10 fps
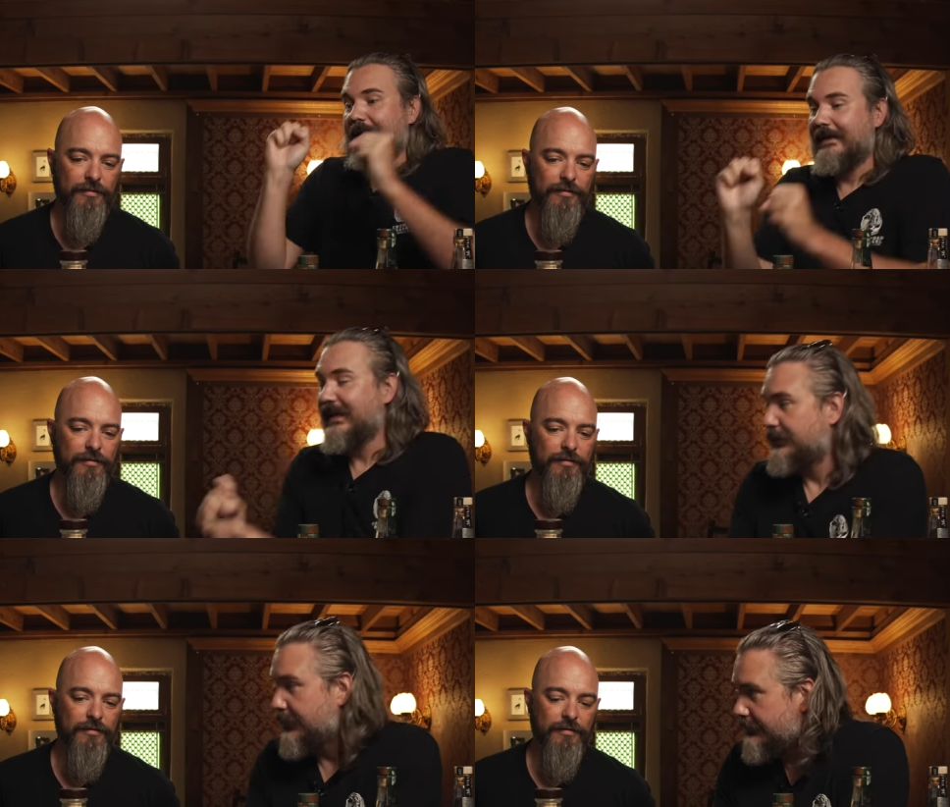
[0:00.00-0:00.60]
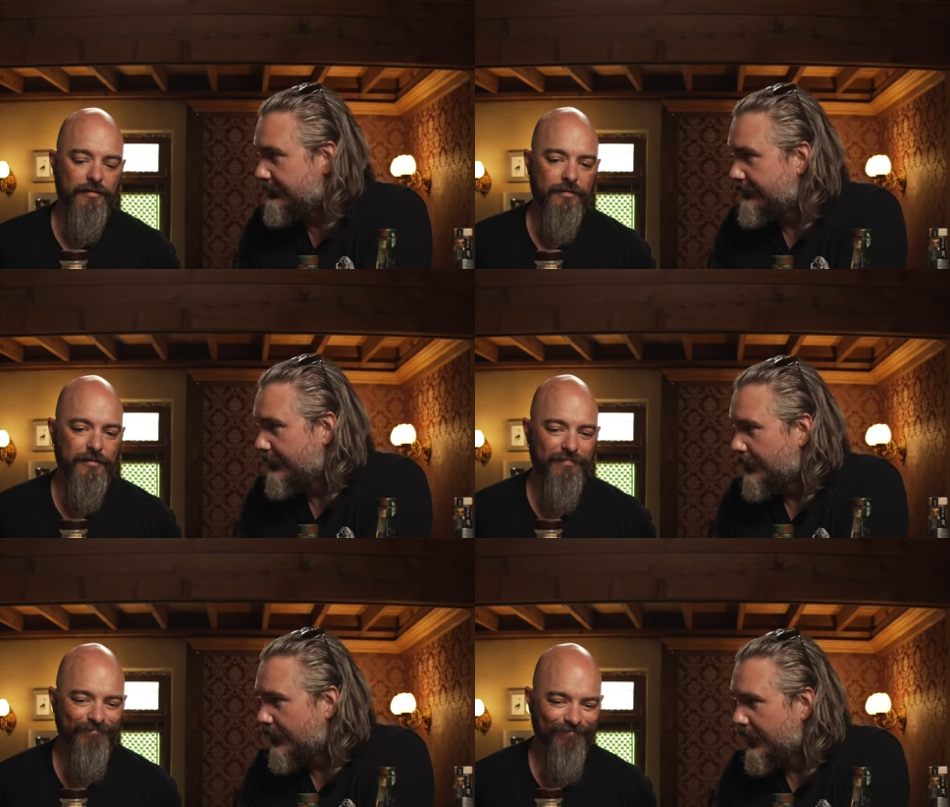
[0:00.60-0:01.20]
Speaker 1: this one.
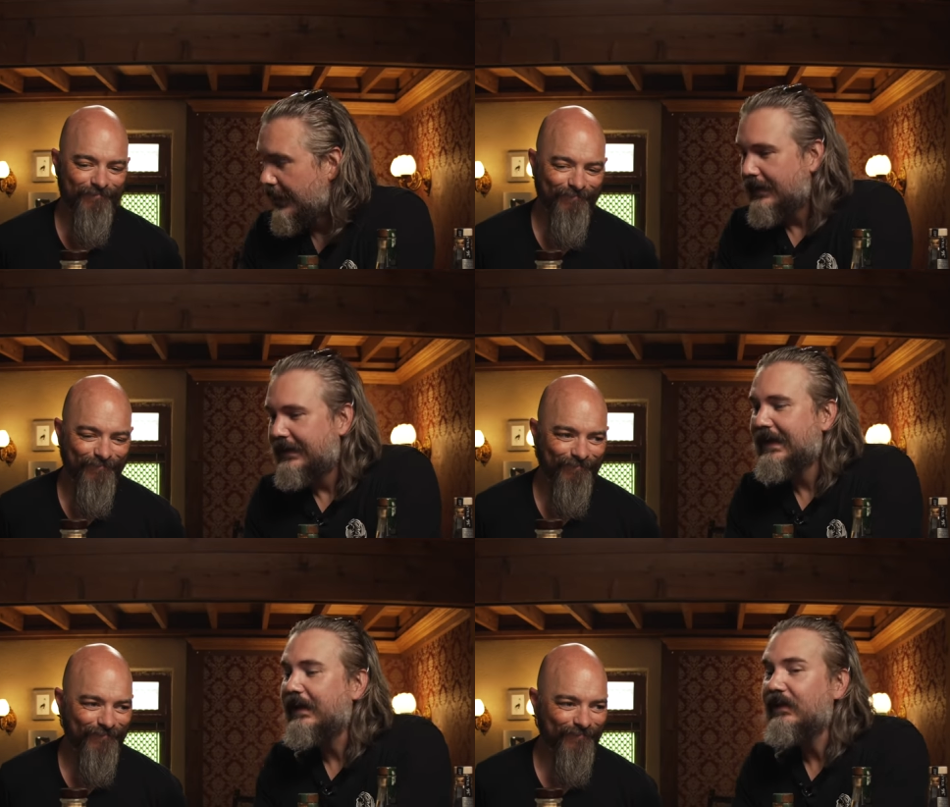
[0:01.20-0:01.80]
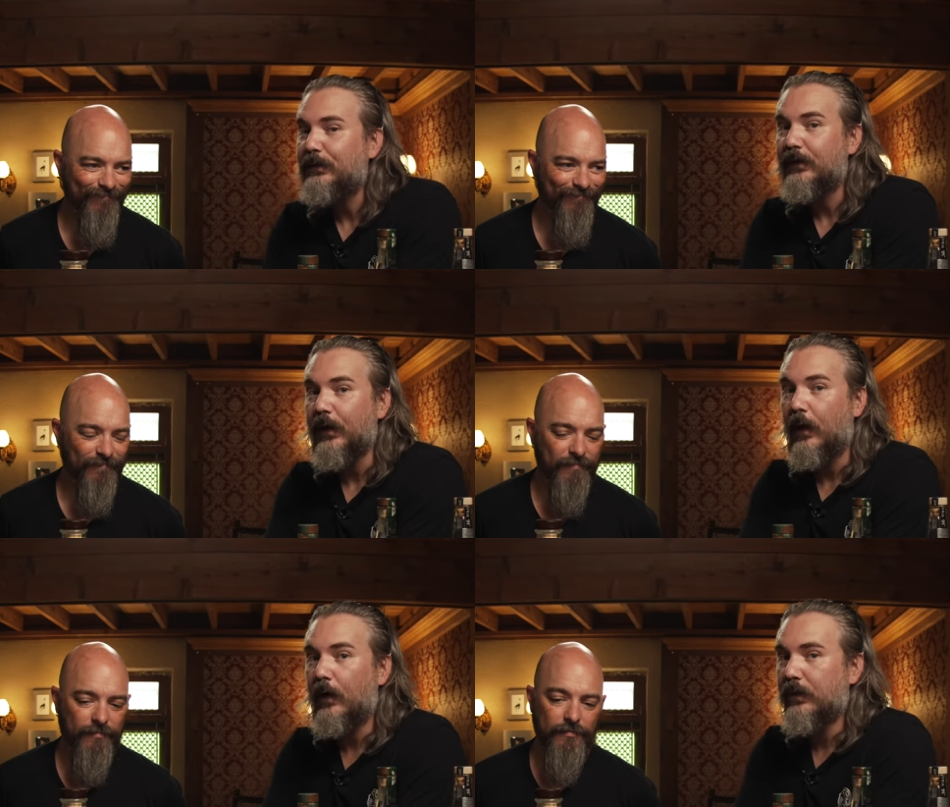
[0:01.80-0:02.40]
Mm. This
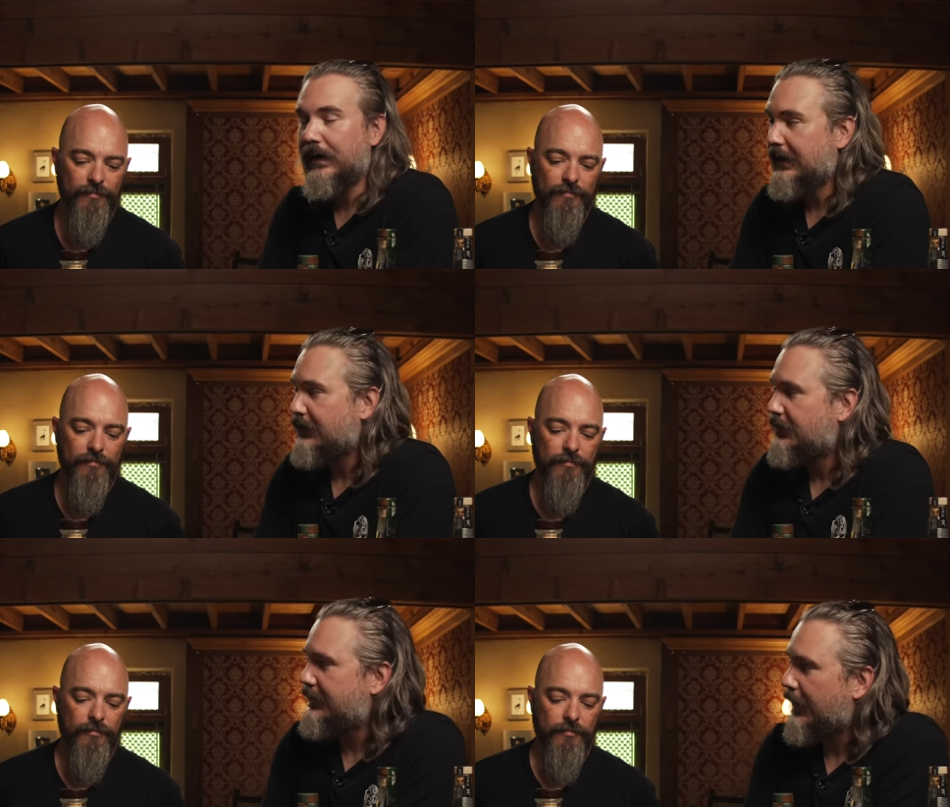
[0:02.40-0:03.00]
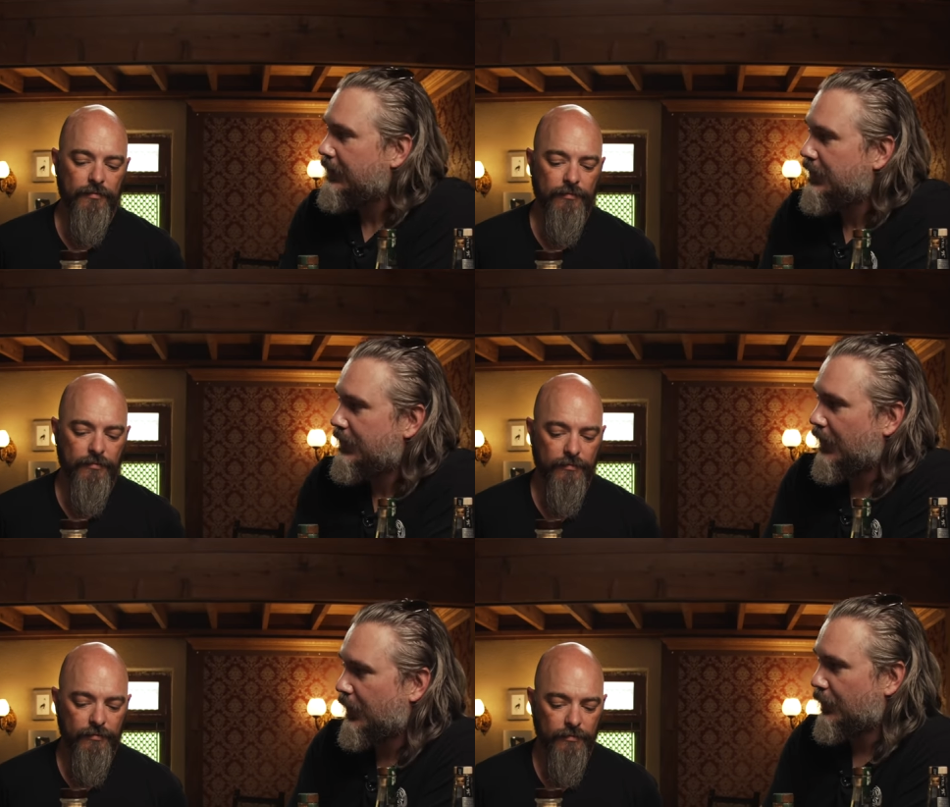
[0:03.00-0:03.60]
was already such
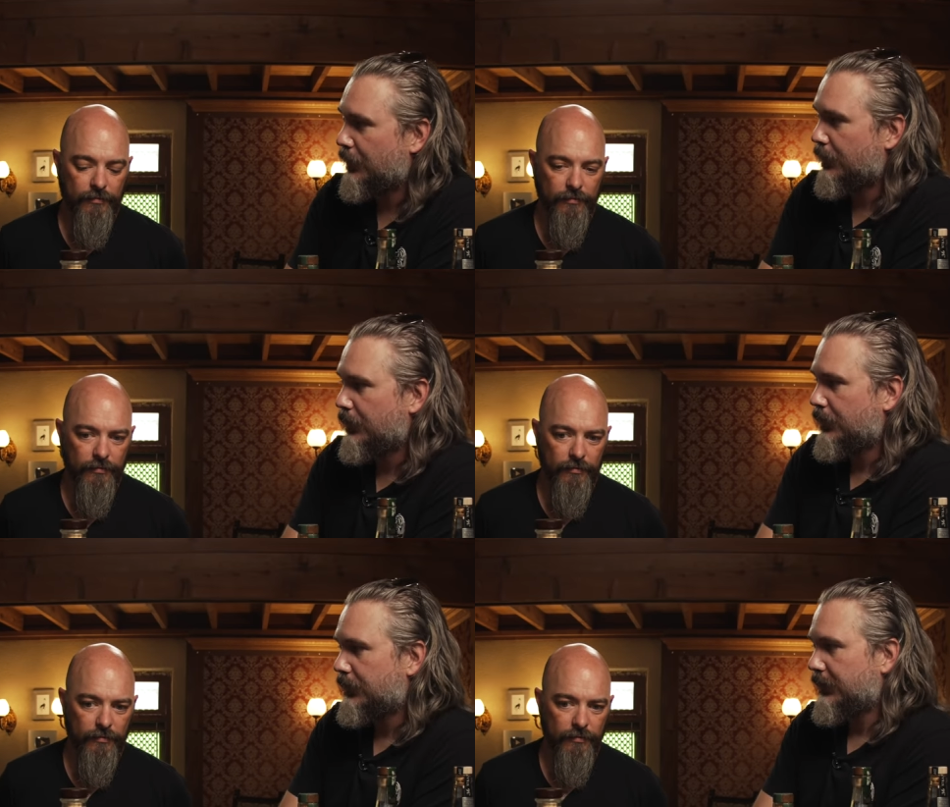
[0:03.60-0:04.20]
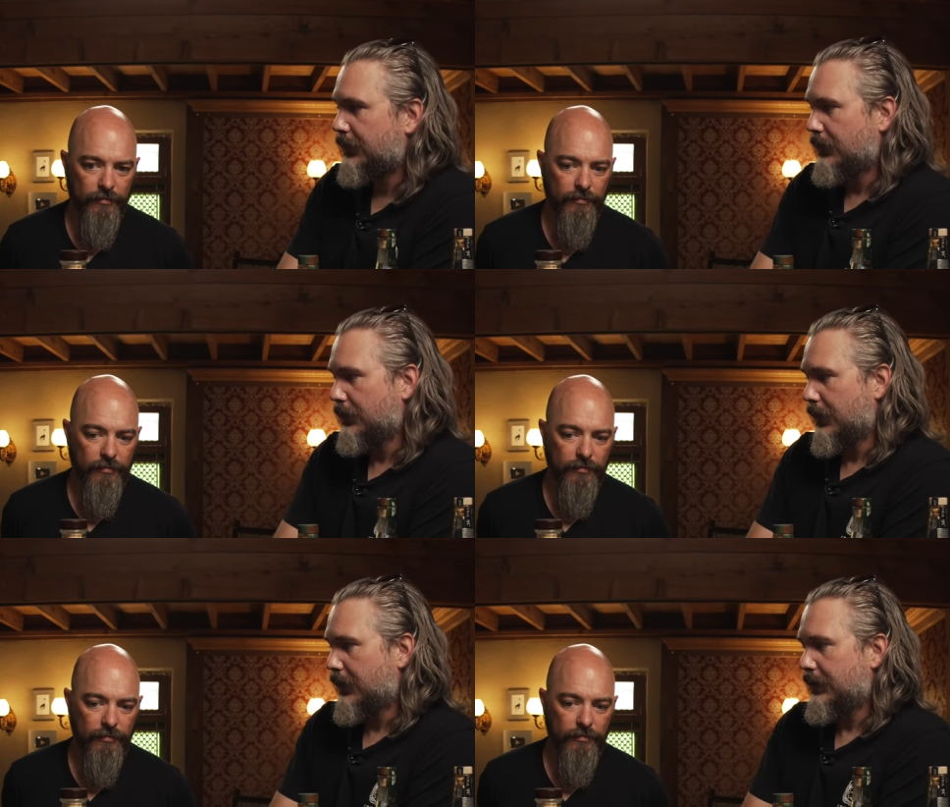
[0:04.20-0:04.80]
a loose
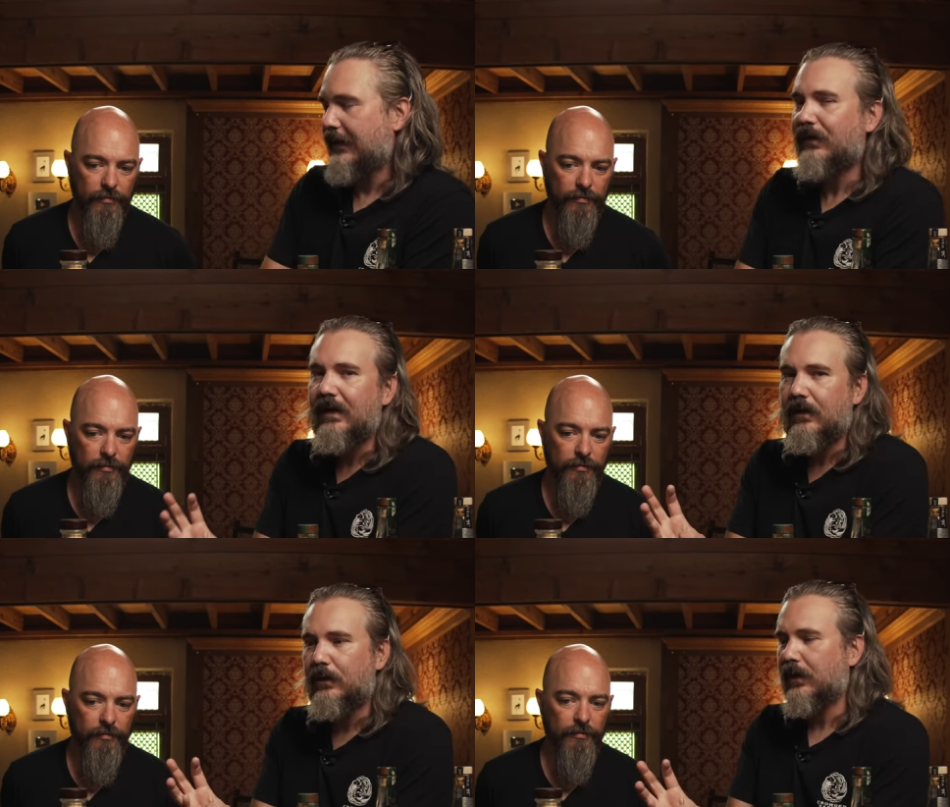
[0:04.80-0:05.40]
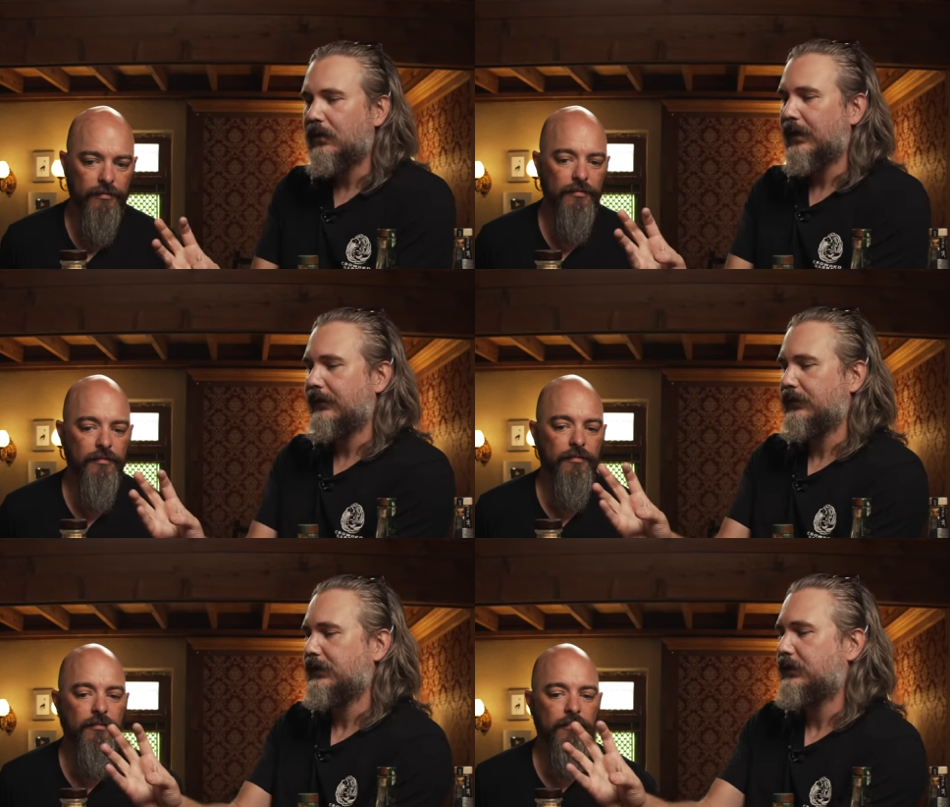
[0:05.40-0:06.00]
cork. You ever get a cork where
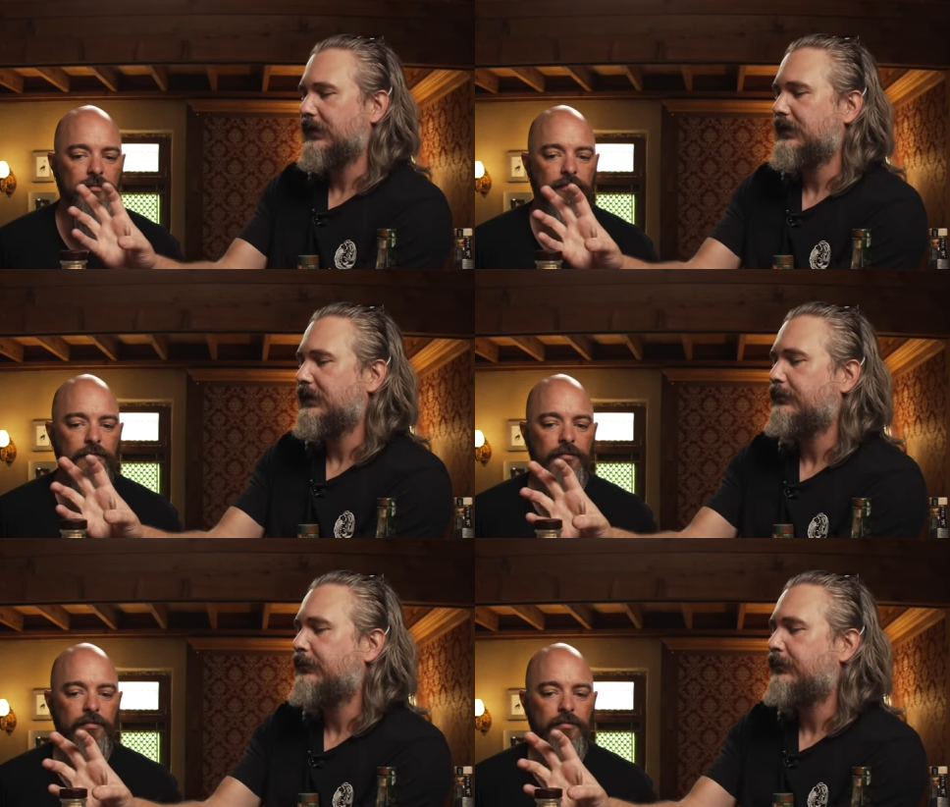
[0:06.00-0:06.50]
once in a while you just